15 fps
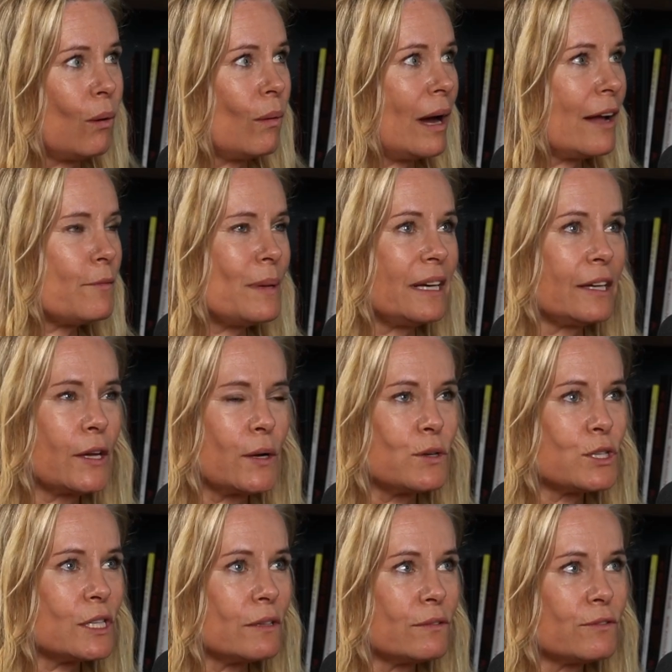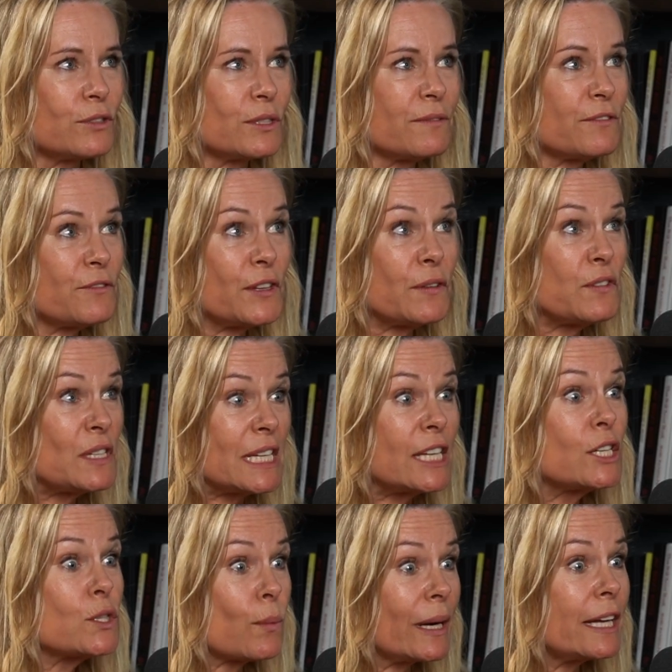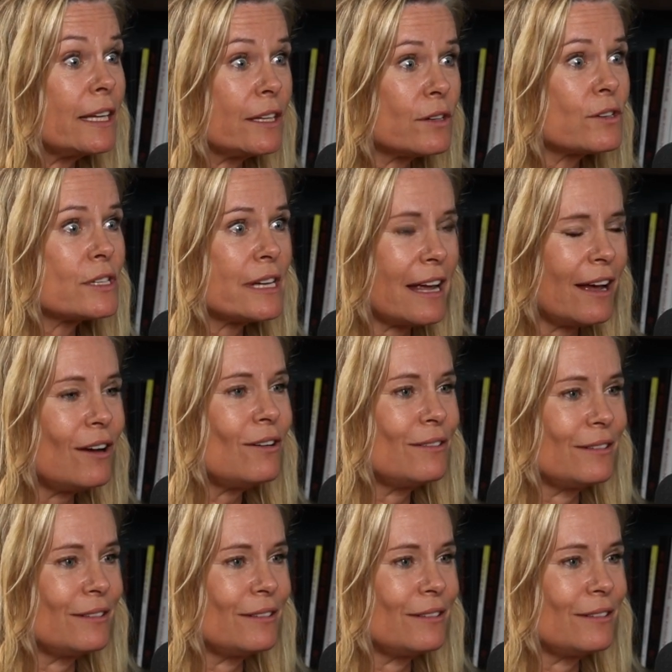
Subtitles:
Oh, I've been coaching for 15, 20 years now.